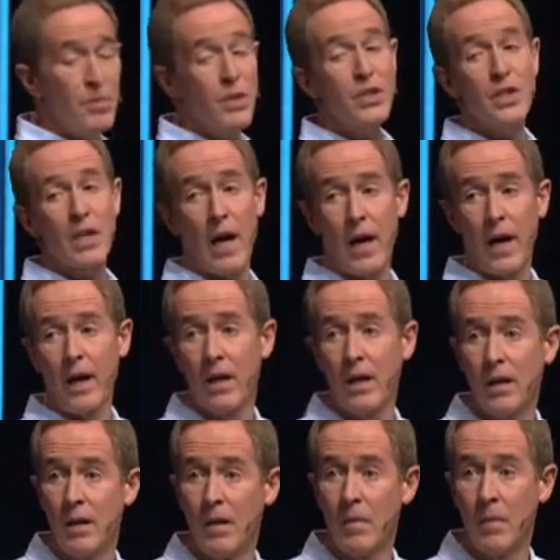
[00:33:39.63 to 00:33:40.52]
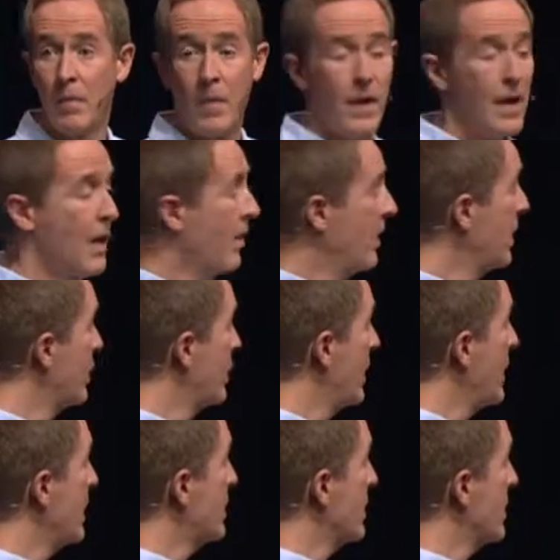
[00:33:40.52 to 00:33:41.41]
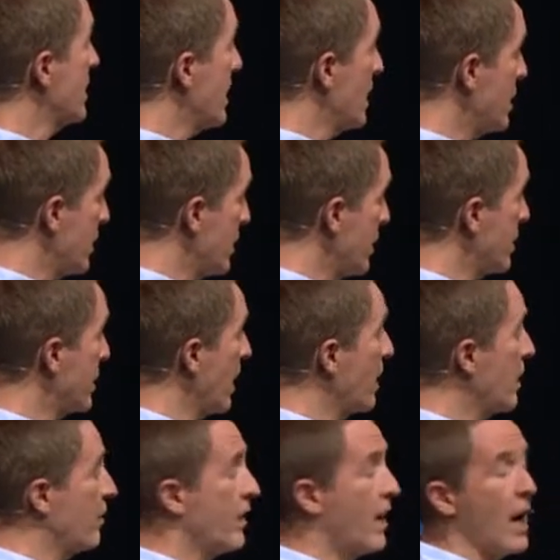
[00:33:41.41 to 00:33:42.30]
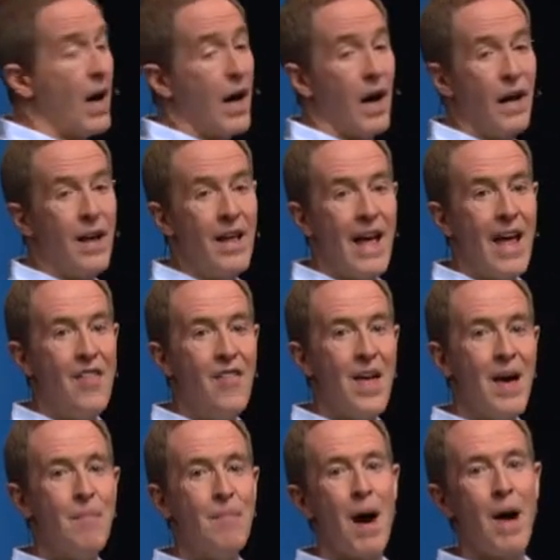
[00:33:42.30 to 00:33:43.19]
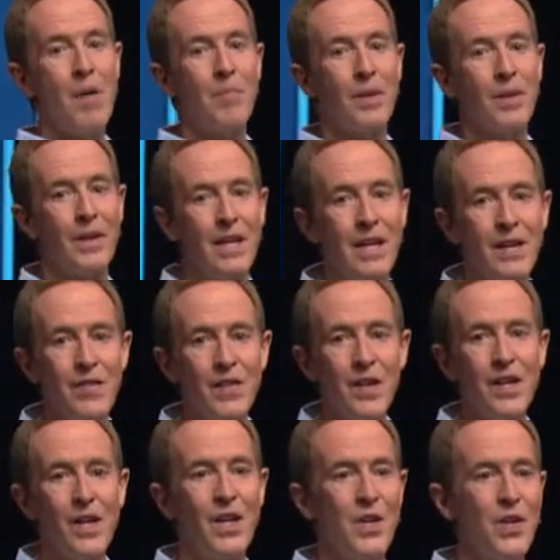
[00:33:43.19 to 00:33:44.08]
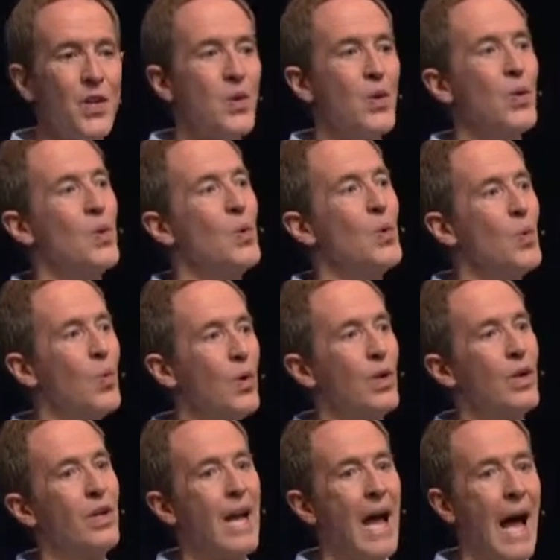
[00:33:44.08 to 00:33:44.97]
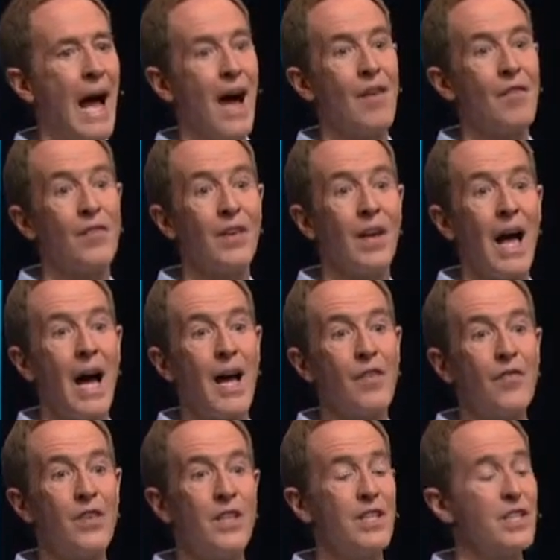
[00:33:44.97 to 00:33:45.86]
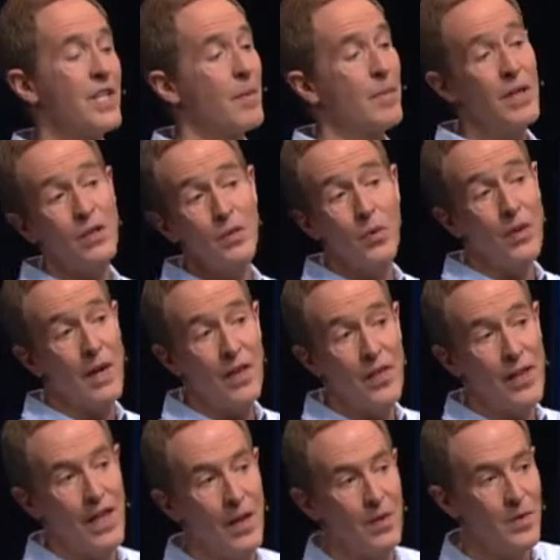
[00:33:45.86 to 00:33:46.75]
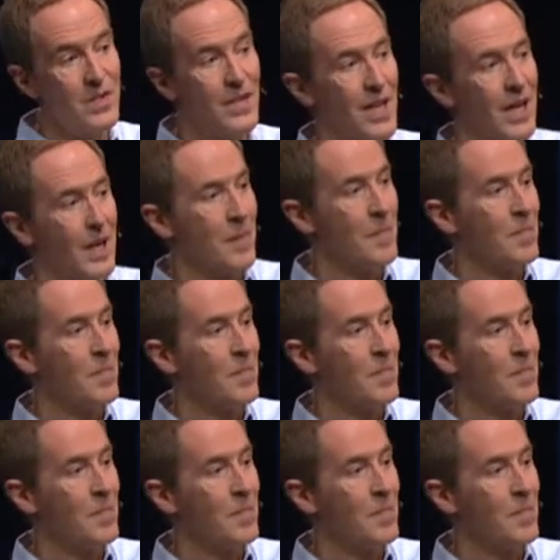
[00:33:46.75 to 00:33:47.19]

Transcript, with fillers: Messiah, that Jesus is the Son of God, and that by believing you would have life in his name. Here's what I think he would say.